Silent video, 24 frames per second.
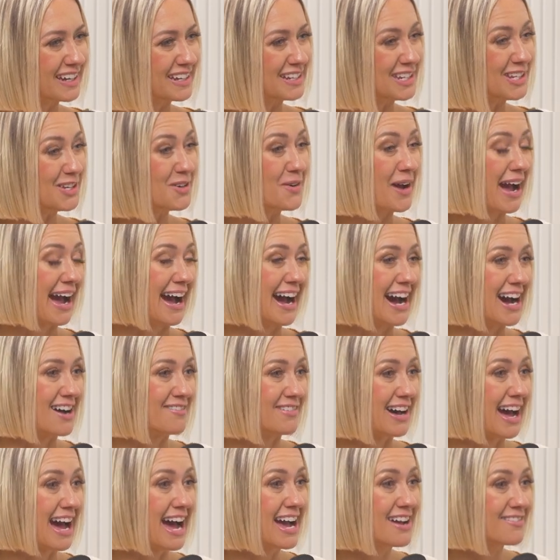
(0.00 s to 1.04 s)
And you have,
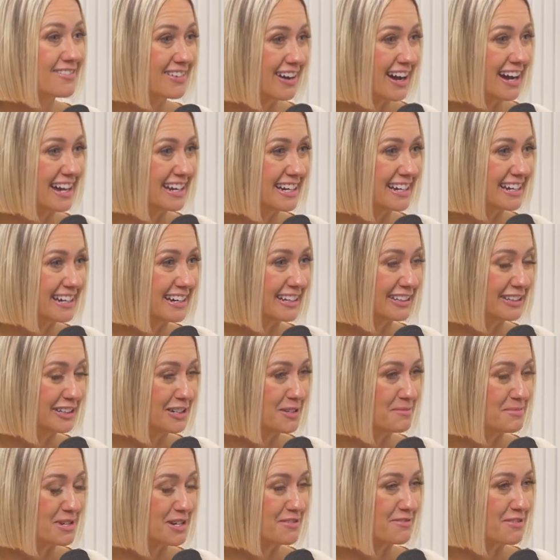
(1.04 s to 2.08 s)
I've gotten a
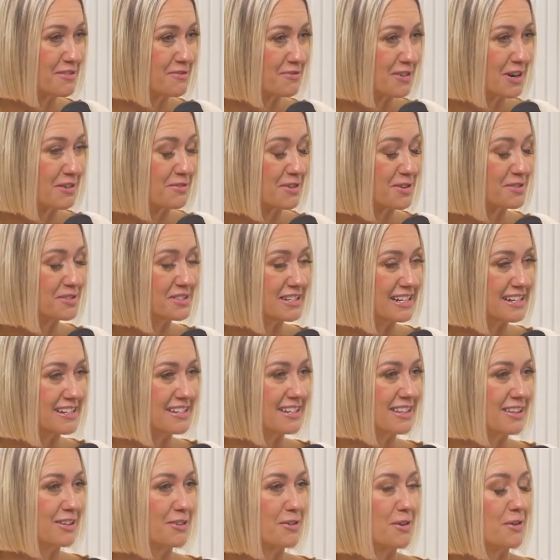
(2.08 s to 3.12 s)
little bit of a front row seat
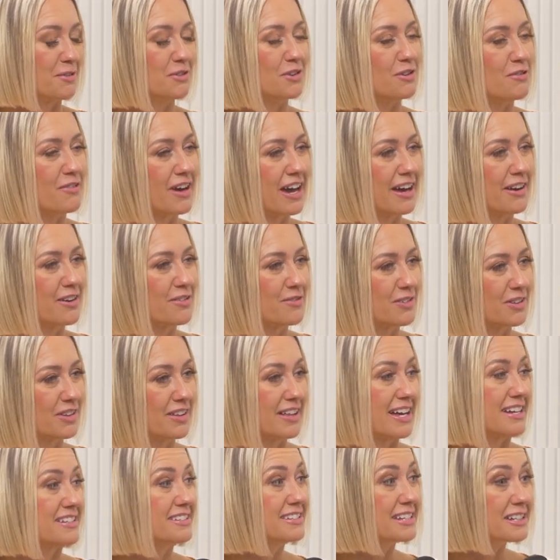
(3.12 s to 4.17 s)
to the growth you've had over the
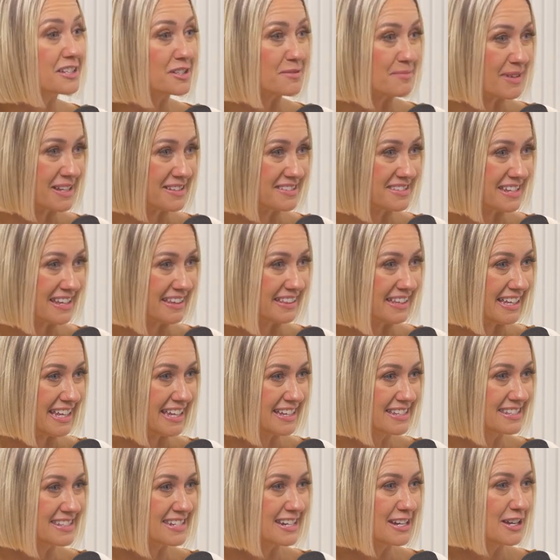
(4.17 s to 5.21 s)
last six months at
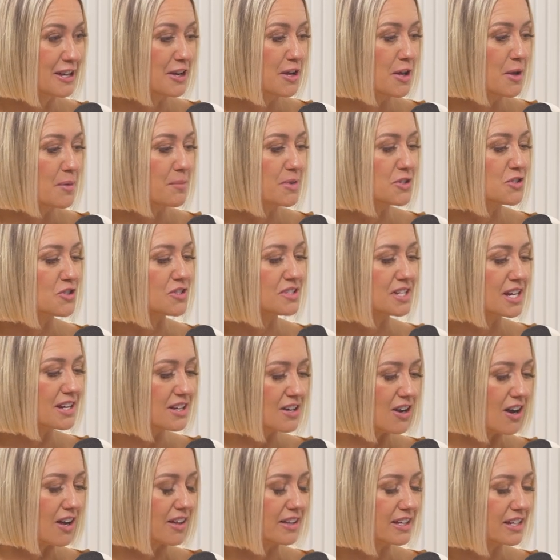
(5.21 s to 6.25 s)
least, but just
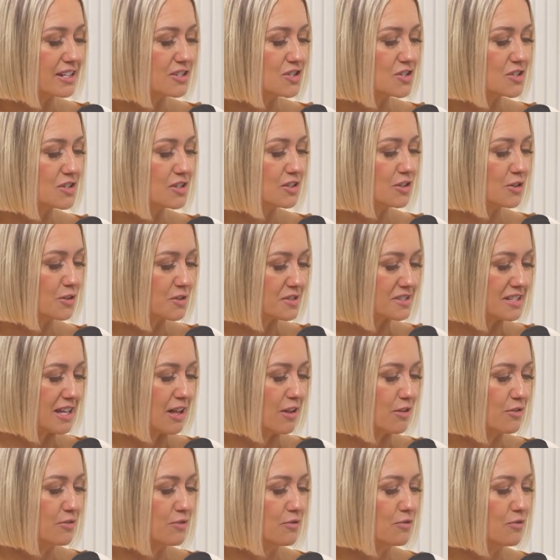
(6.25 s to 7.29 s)
acknowledge
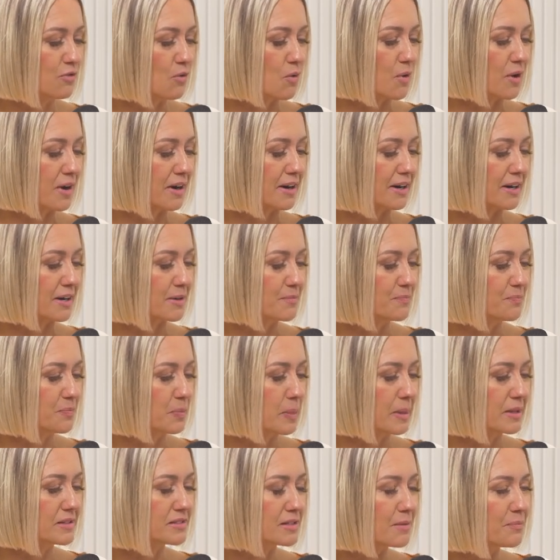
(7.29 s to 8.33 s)
yourself for
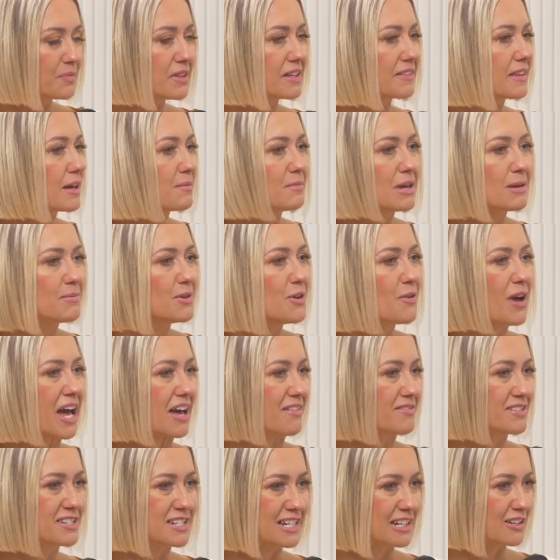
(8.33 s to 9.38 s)
something that maybe you
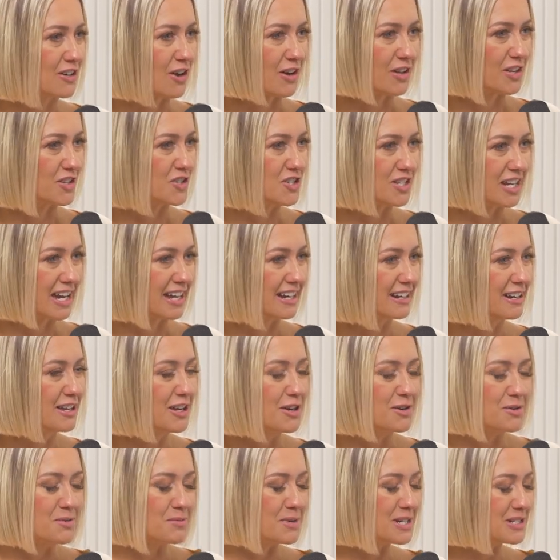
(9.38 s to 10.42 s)
haven't acknowledged yet.
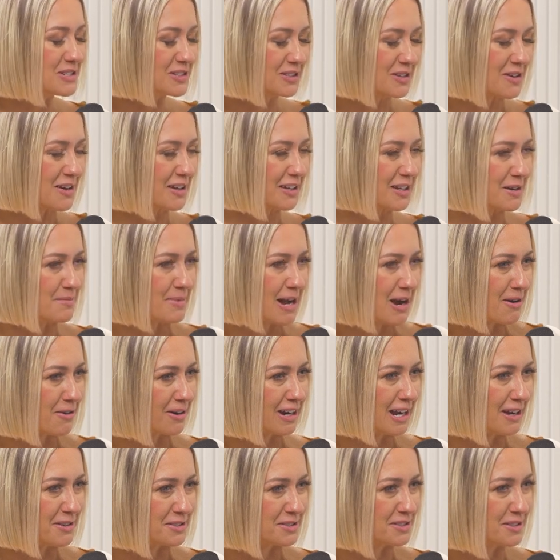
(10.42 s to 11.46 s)
We just call it a
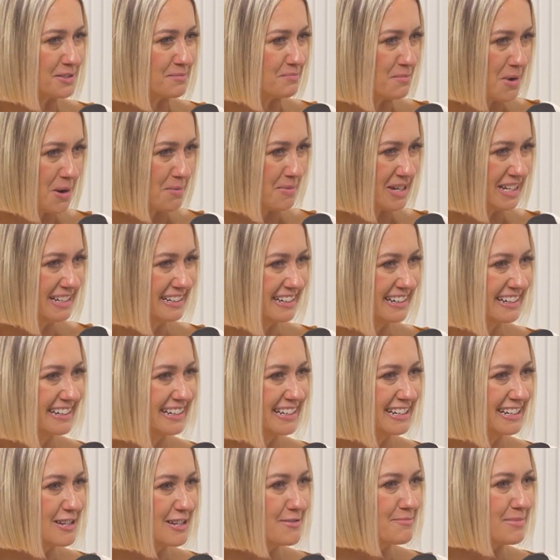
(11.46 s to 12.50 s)
powerhouse moment.
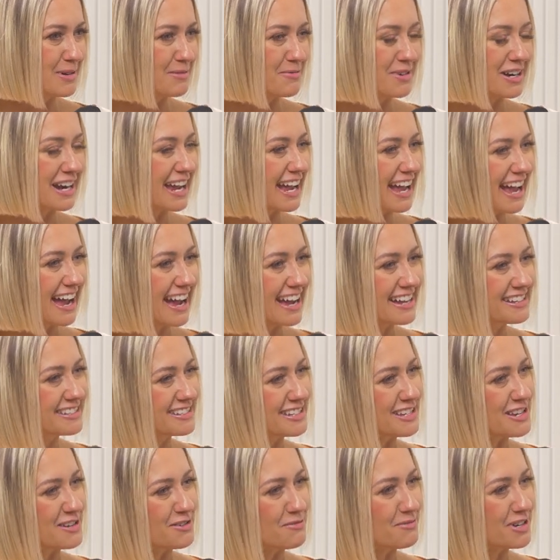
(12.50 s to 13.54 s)
But when I
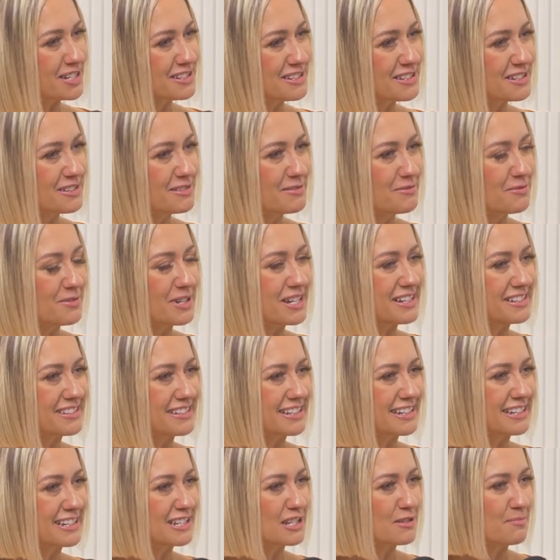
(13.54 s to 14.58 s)
ask you what's a
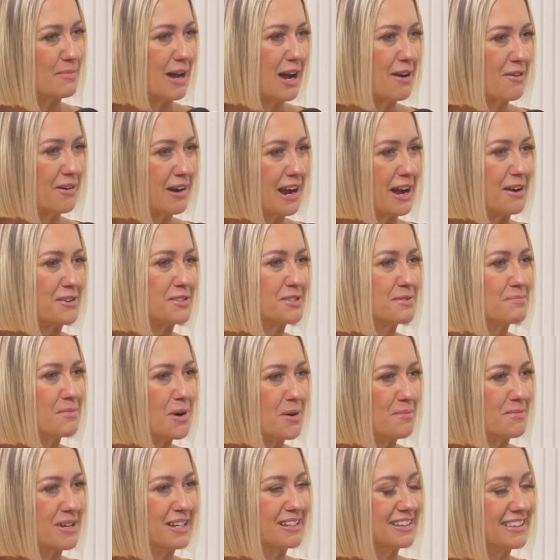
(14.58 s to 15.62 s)
recent powerhouse
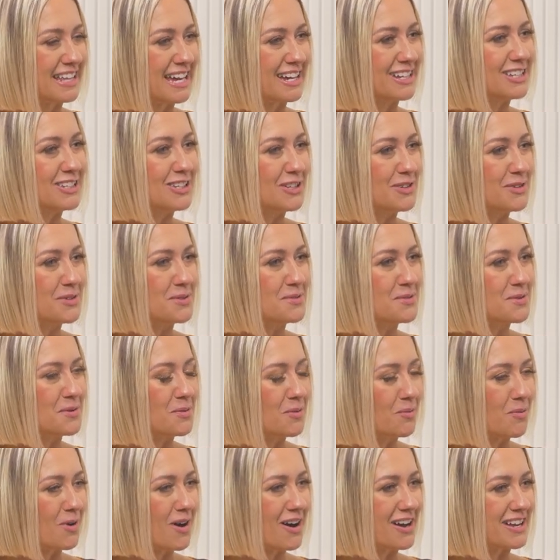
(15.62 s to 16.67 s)
moment that you
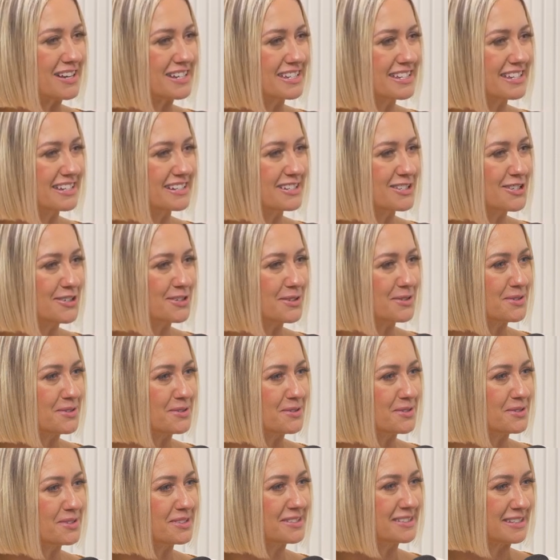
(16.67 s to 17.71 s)
want
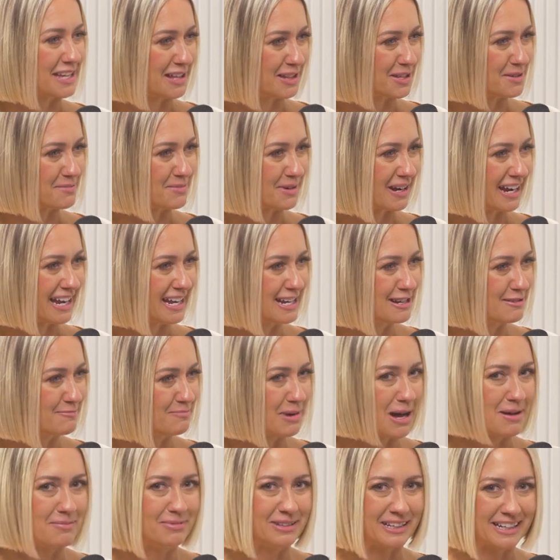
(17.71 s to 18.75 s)
to celebrate
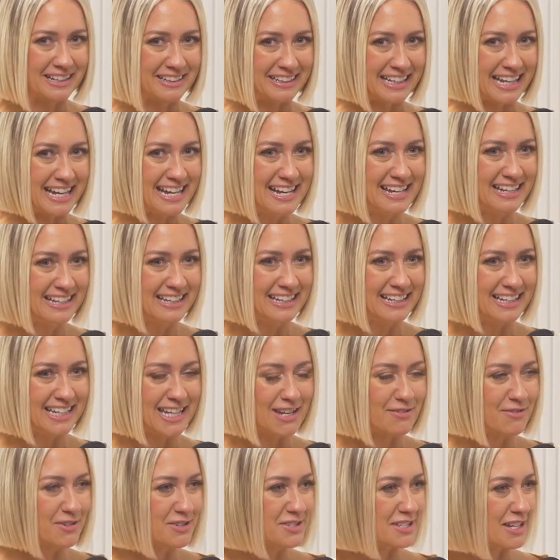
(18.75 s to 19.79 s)
publicly,
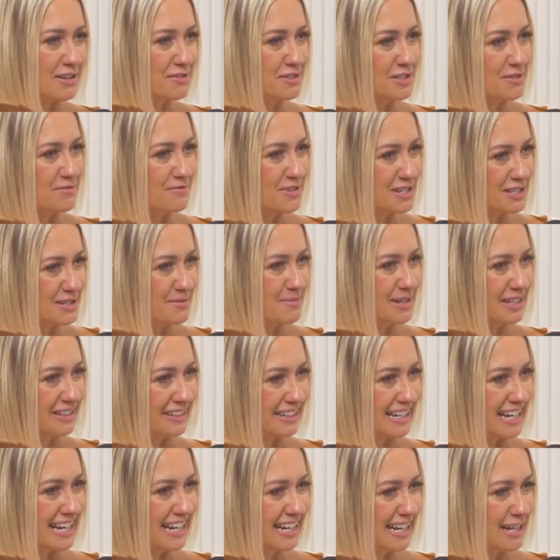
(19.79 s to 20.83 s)
give yourself some
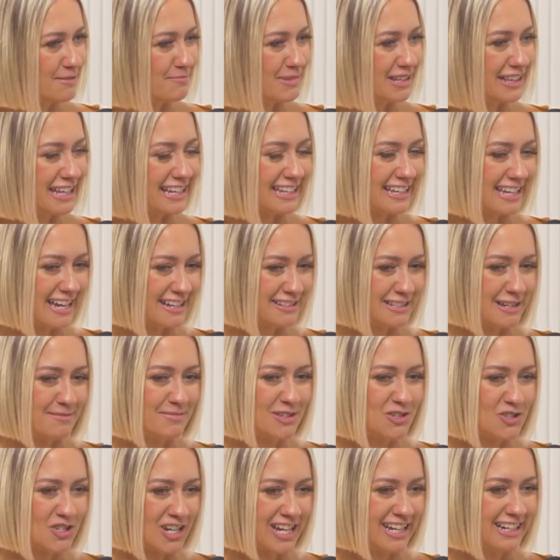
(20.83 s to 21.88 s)
visibility and be like, yes, I'm
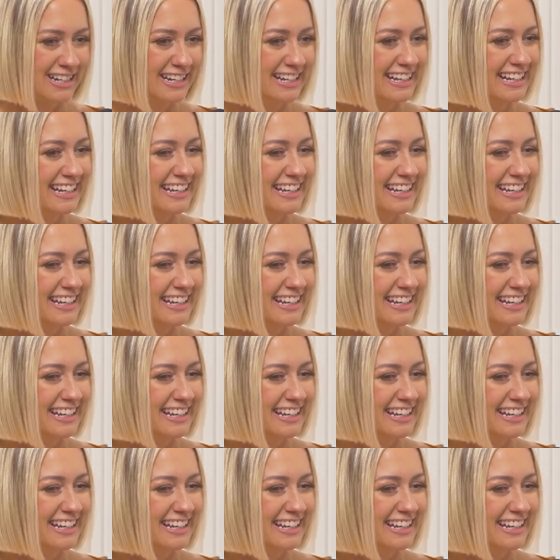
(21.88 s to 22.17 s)
the shit.